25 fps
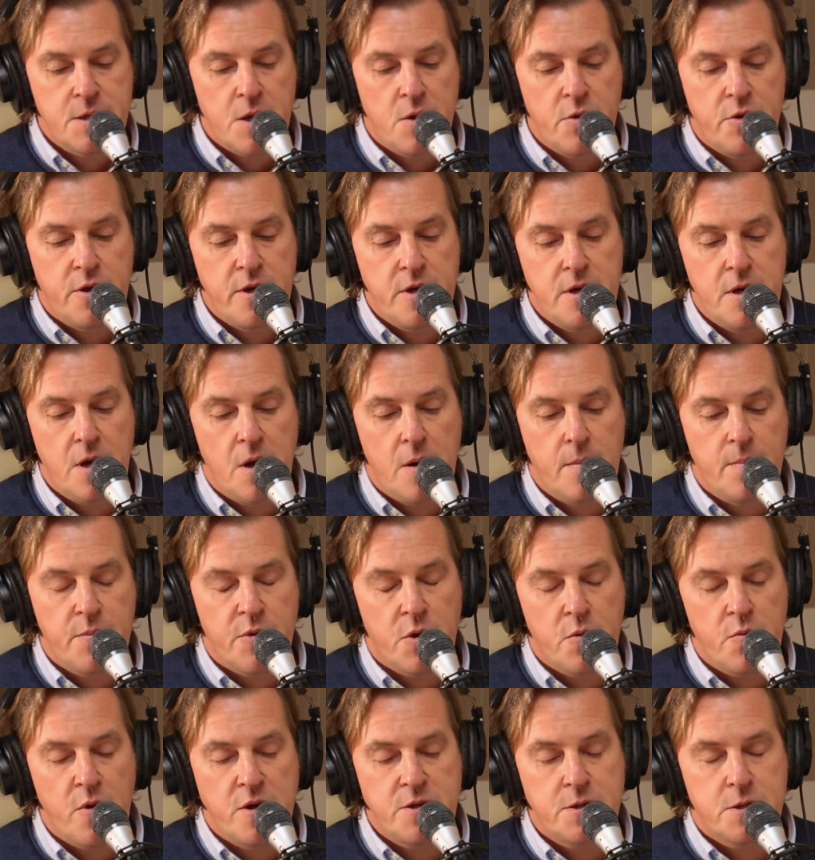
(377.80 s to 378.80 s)
So
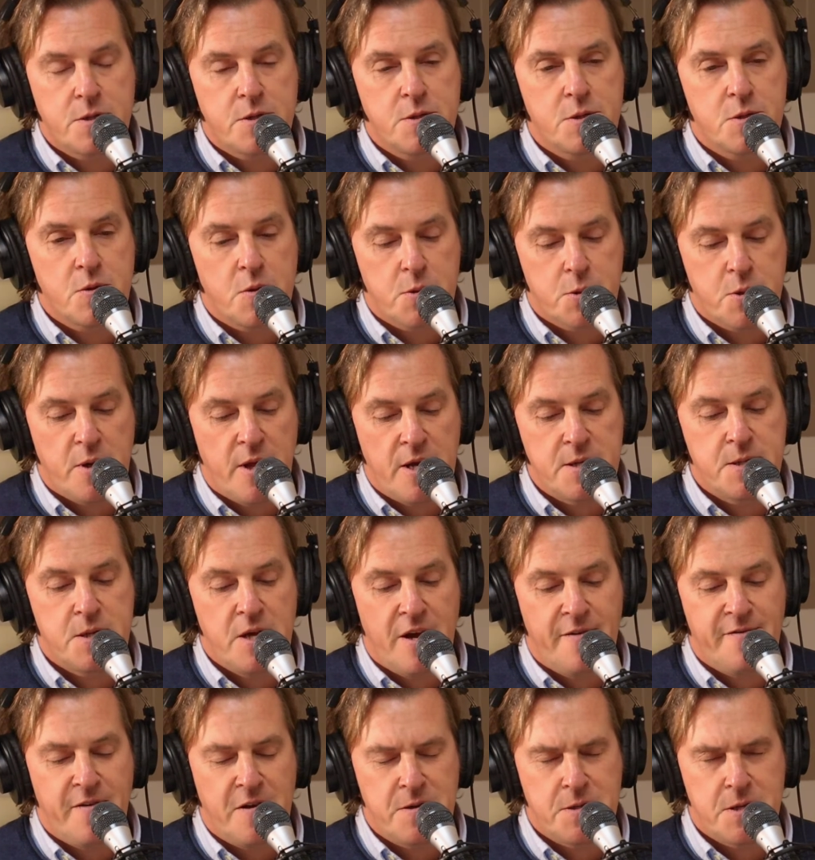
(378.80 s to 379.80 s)
the registered sort of that's
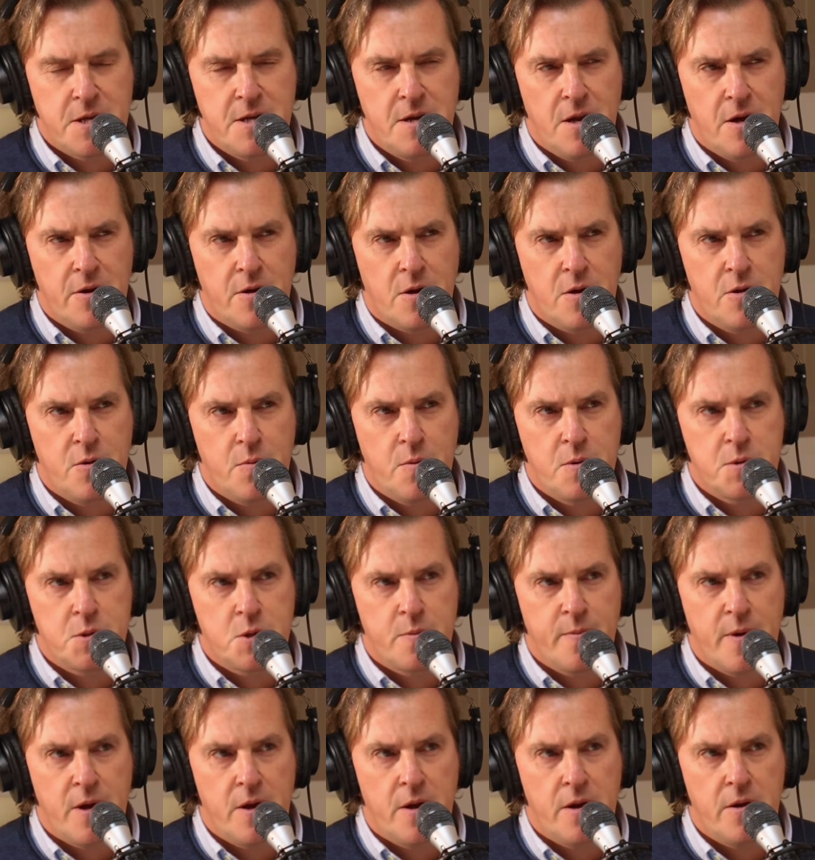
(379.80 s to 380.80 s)
the FSC logo that we were
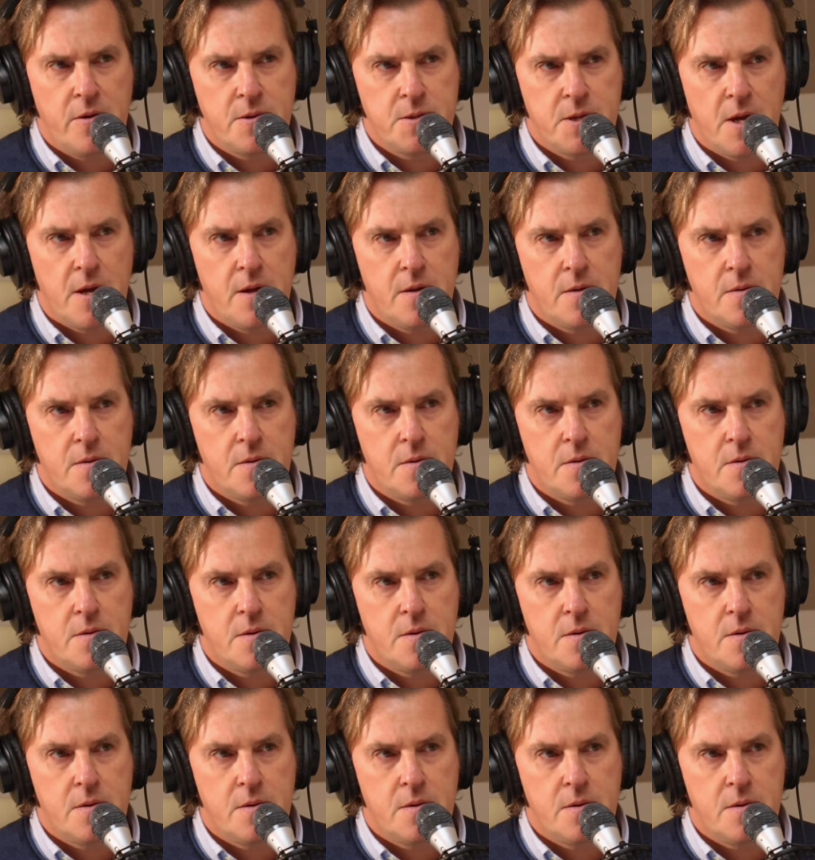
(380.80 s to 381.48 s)
talking about earlier. Is that?